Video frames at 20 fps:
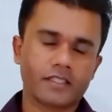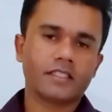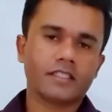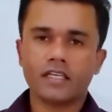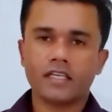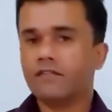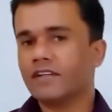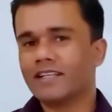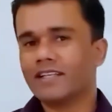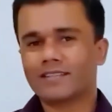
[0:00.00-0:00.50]

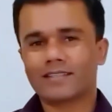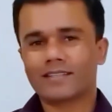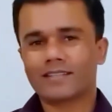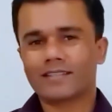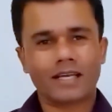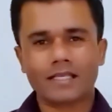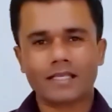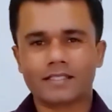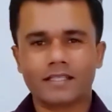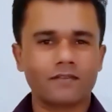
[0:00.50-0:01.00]
If it is a
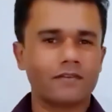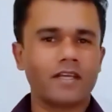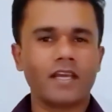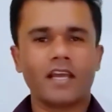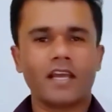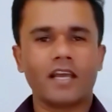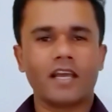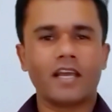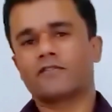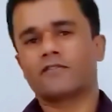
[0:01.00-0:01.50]
class, then we
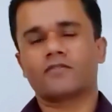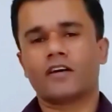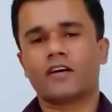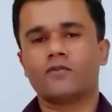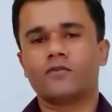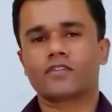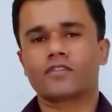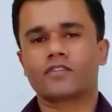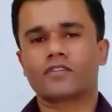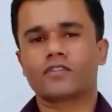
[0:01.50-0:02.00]
have some
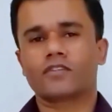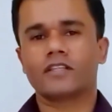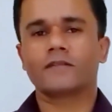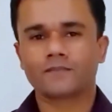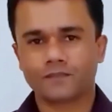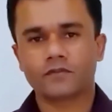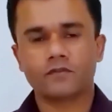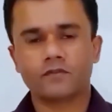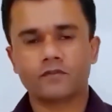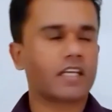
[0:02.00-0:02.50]
sounds.
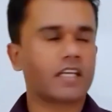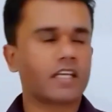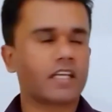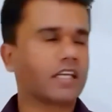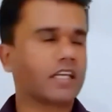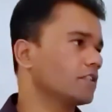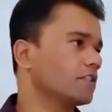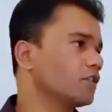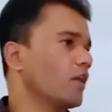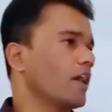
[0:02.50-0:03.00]
We can
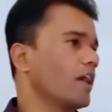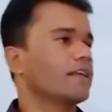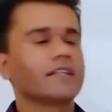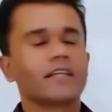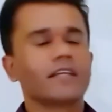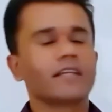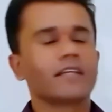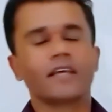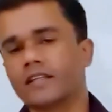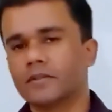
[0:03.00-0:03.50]
look at the
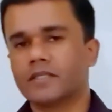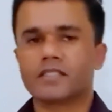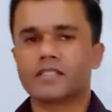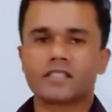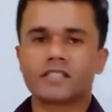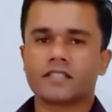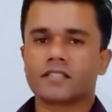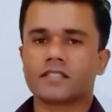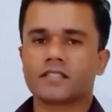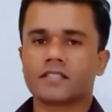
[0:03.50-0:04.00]
other
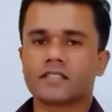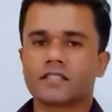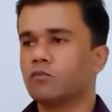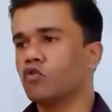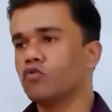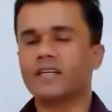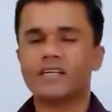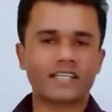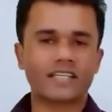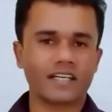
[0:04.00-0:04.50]
person's
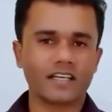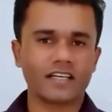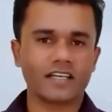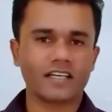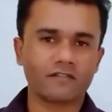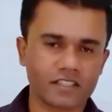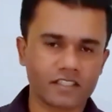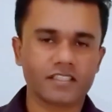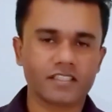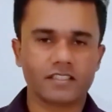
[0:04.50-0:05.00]
movement and
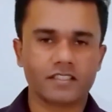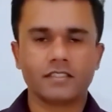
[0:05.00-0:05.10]
everything.